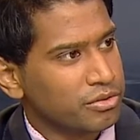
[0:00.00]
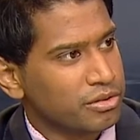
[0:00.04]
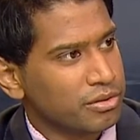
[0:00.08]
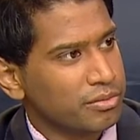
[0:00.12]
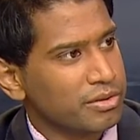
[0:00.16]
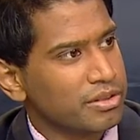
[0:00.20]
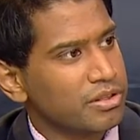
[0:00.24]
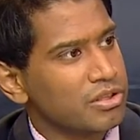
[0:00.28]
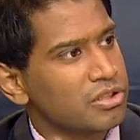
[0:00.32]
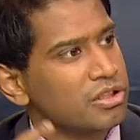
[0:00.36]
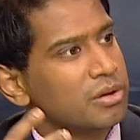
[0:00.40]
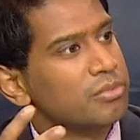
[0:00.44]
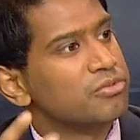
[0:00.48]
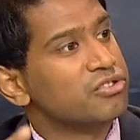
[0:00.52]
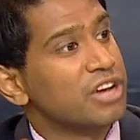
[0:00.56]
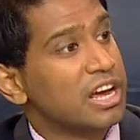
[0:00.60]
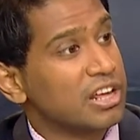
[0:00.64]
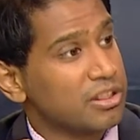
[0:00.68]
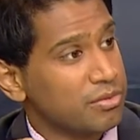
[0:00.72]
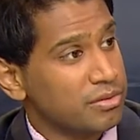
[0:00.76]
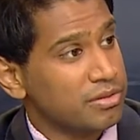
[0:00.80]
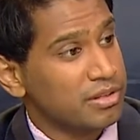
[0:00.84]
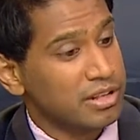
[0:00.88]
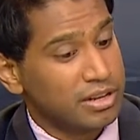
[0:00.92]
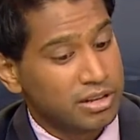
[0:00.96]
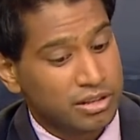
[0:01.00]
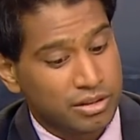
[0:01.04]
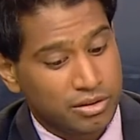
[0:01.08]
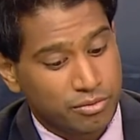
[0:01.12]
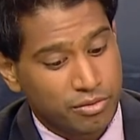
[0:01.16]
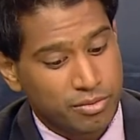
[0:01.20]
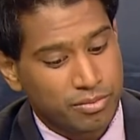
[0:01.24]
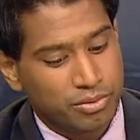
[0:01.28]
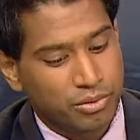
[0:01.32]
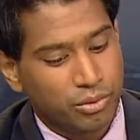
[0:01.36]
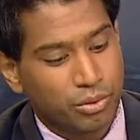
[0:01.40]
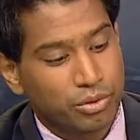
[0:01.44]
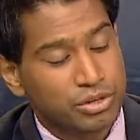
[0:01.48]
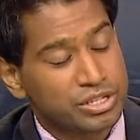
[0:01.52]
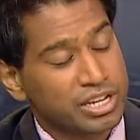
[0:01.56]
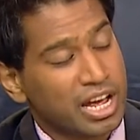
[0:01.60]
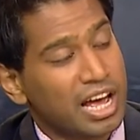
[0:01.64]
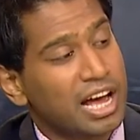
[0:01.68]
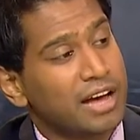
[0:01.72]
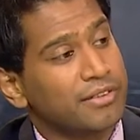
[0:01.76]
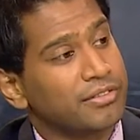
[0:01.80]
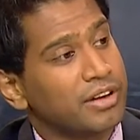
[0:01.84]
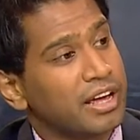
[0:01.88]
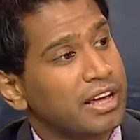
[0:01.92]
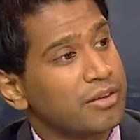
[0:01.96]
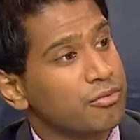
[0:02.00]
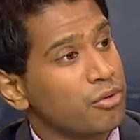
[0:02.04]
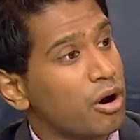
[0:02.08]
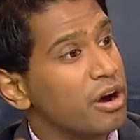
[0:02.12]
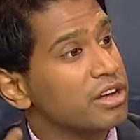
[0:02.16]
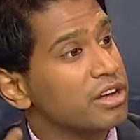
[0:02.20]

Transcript: of the subjects within the report to have a right